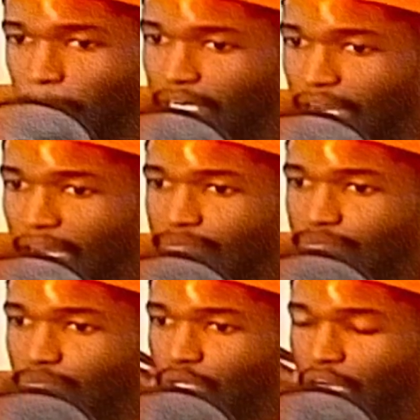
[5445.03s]
I
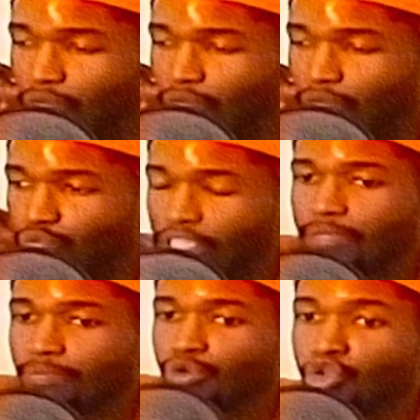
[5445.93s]
recently
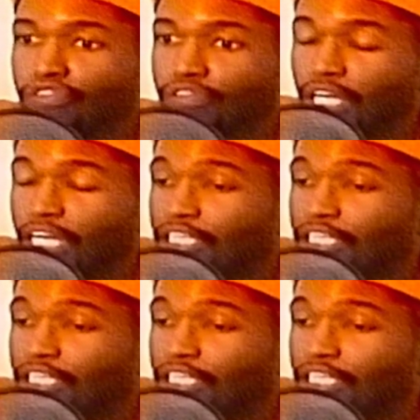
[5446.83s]
moved, like,